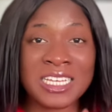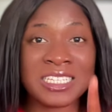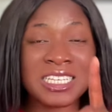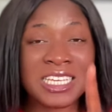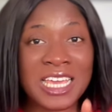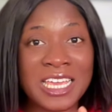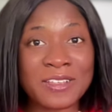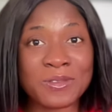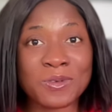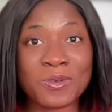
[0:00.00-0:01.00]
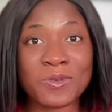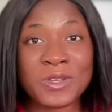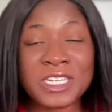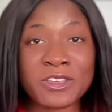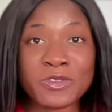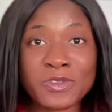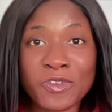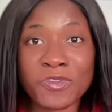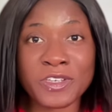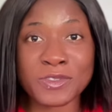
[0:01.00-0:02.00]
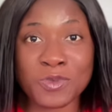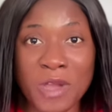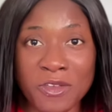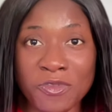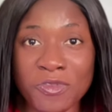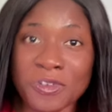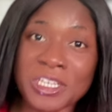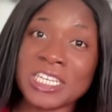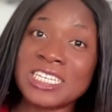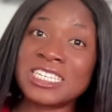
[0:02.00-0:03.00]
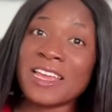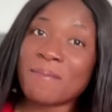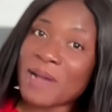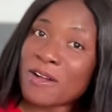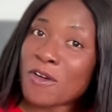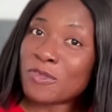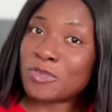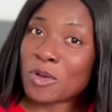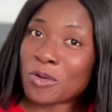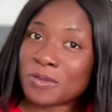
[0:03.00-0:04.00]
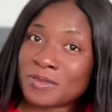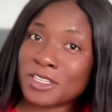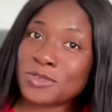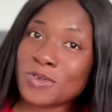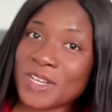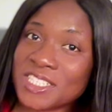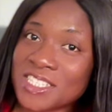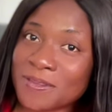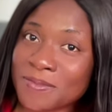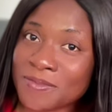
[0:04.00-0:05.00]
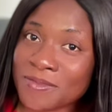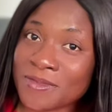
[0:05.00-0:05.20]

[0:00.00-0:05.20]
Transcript: the cane where they use for first wife, if they back of door, they do waiting,